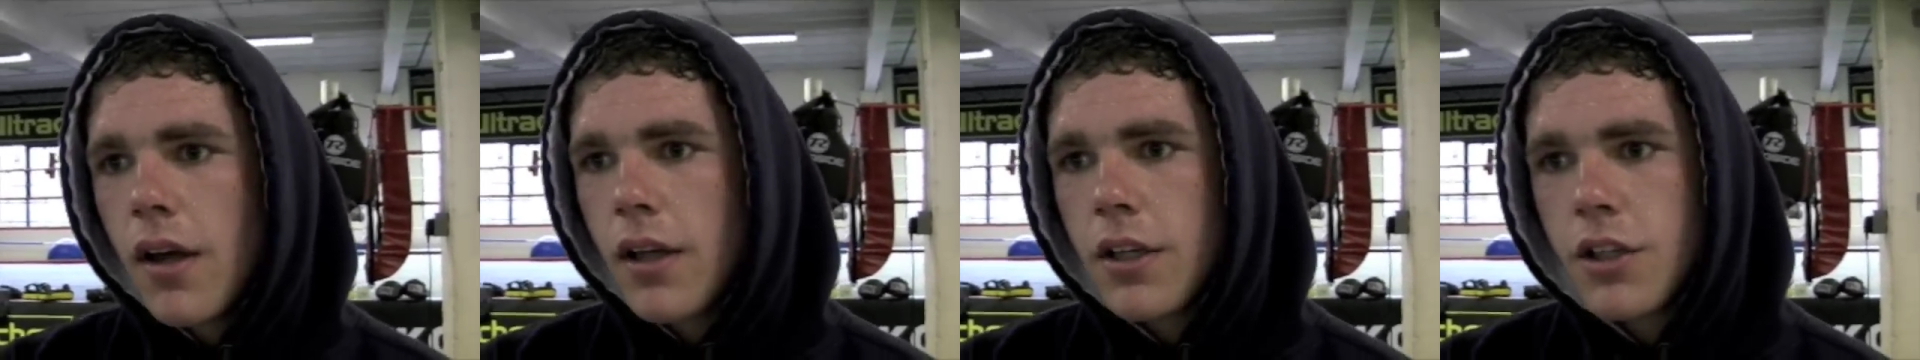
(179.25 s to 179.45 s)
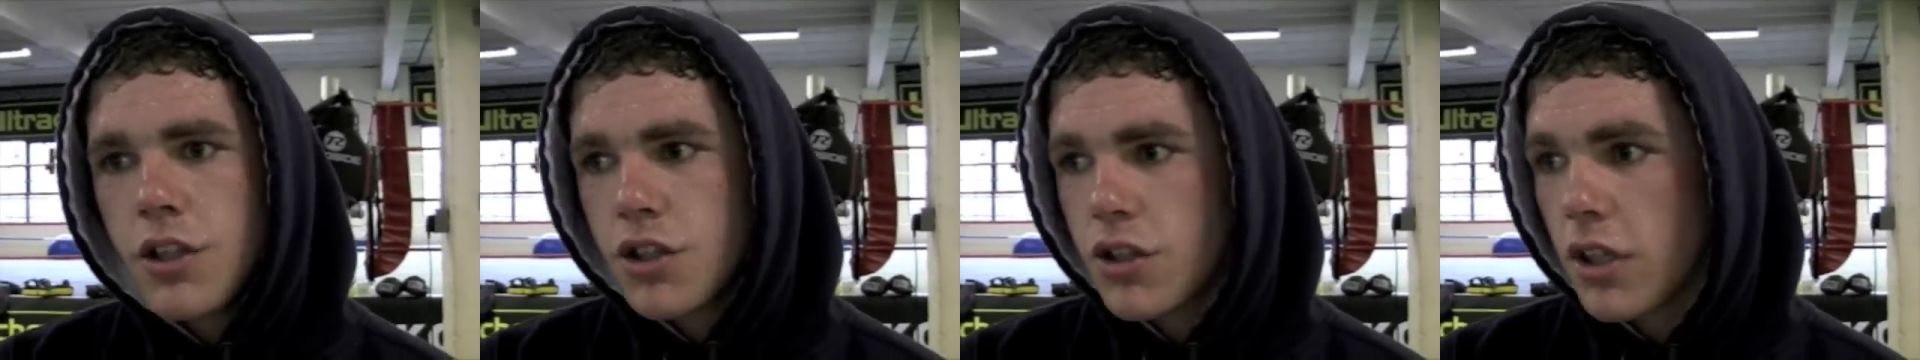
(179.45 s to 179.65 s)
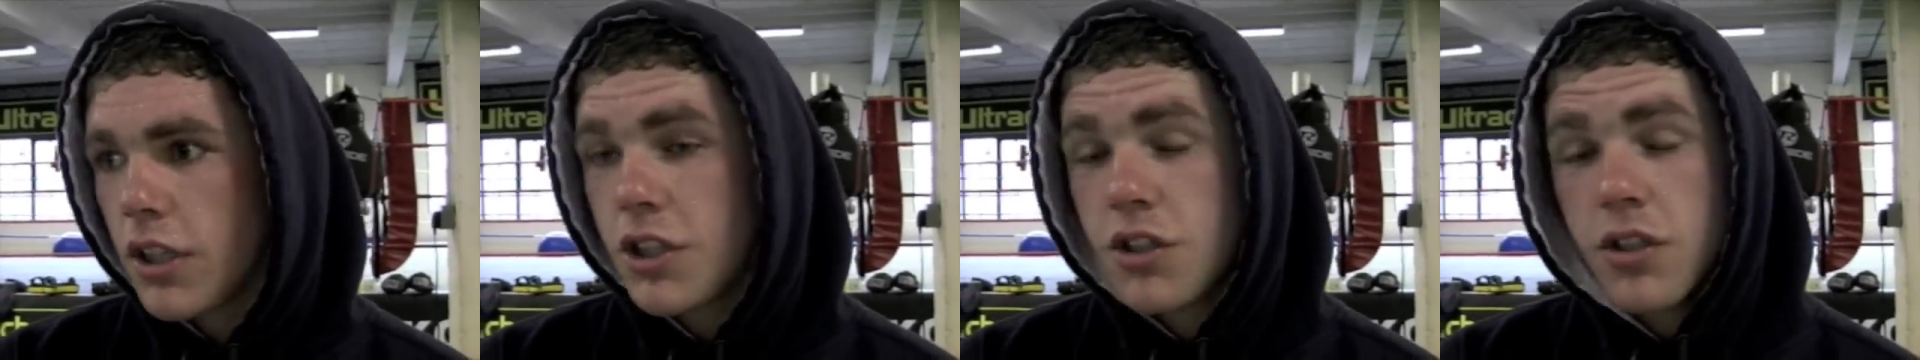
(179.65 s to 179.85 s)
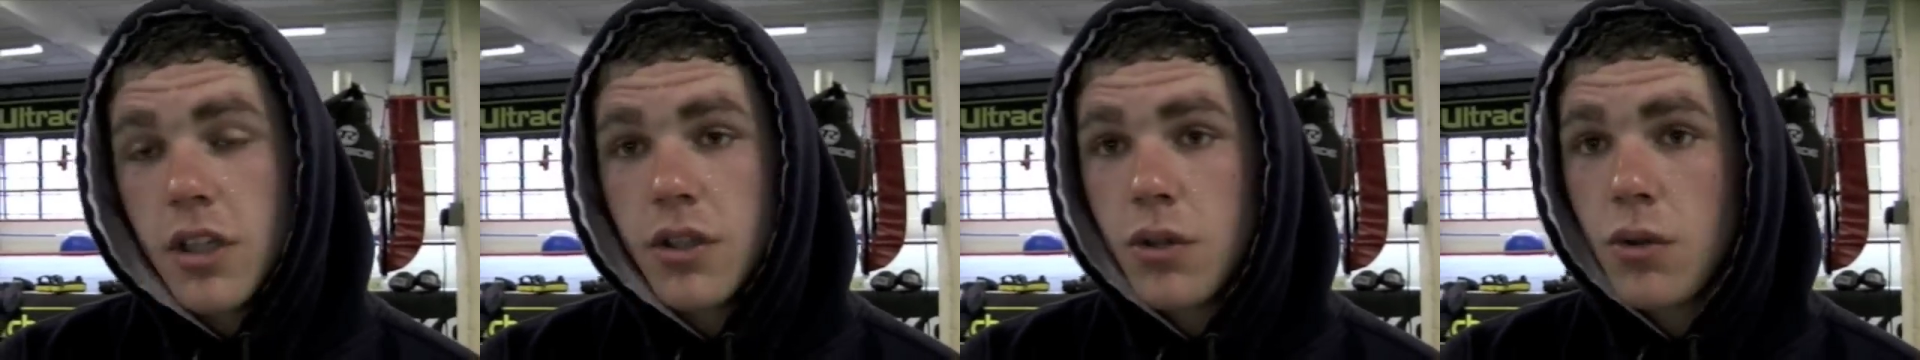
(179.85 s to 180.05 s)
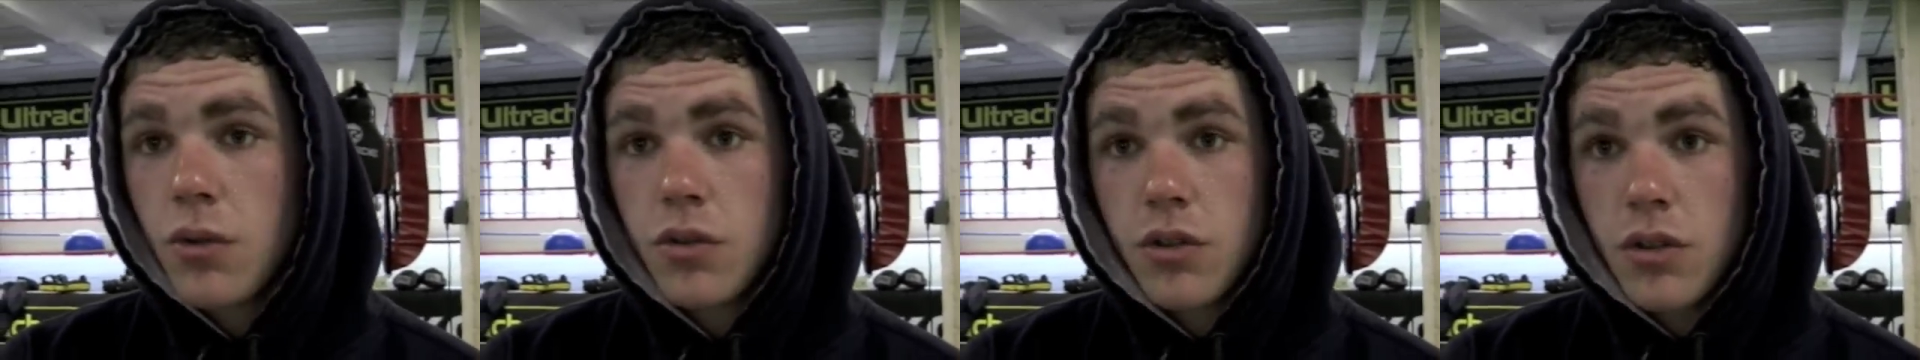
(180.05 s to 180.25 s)
he's, he's
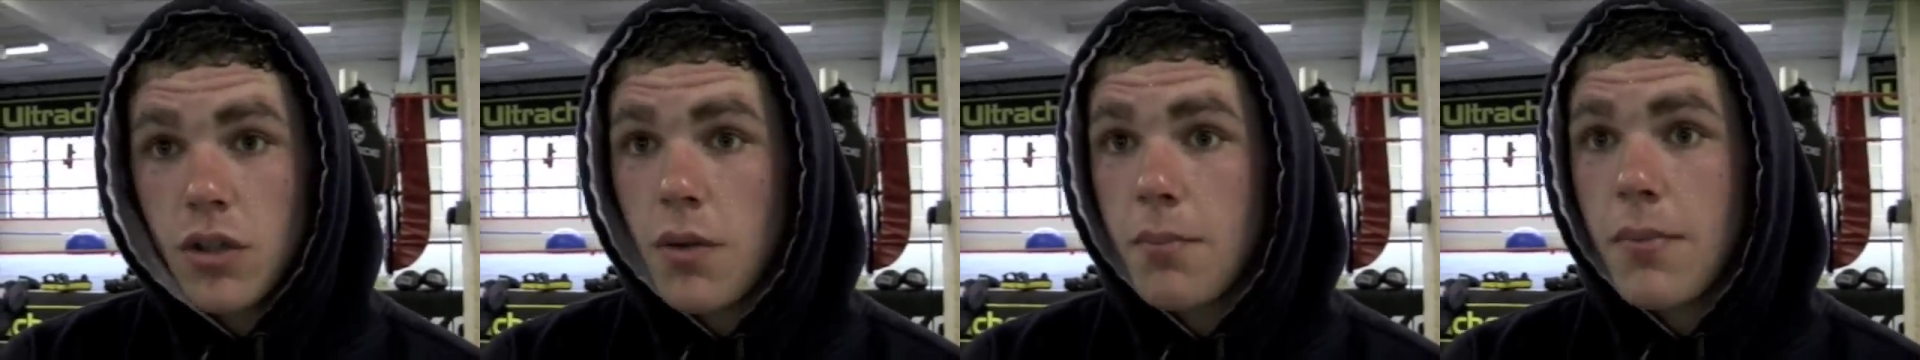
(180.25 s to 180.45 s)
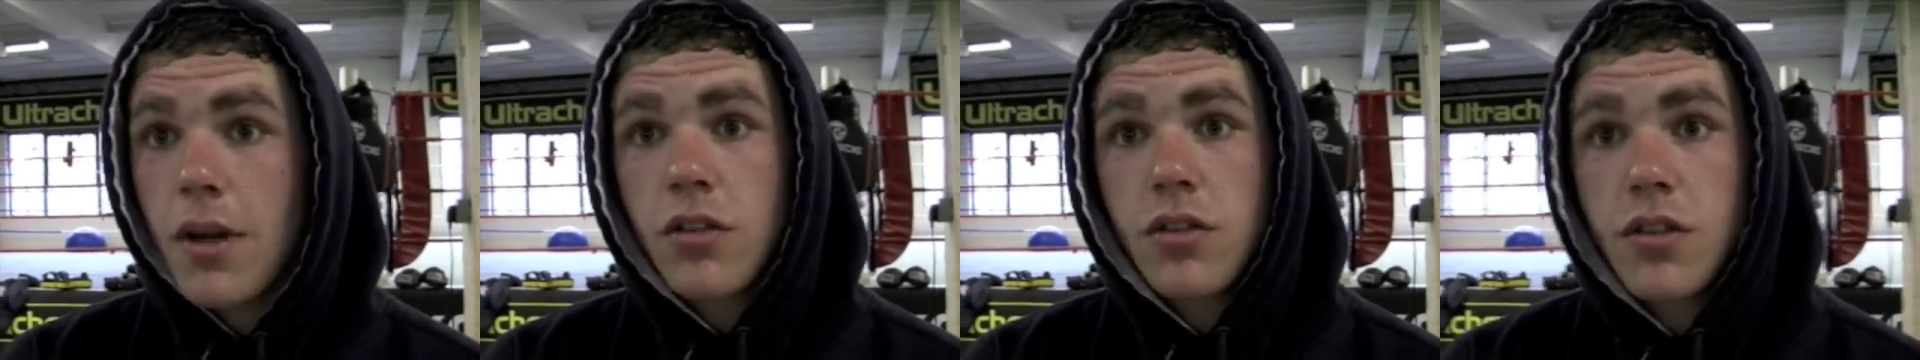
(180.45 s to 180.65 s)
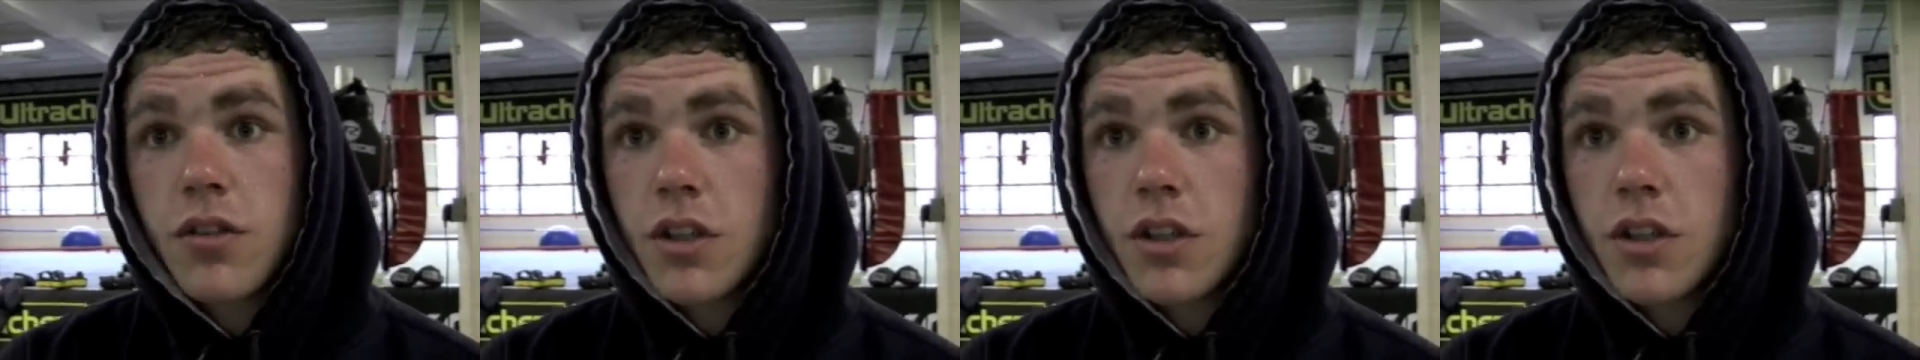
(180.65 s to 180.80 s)
trained all, most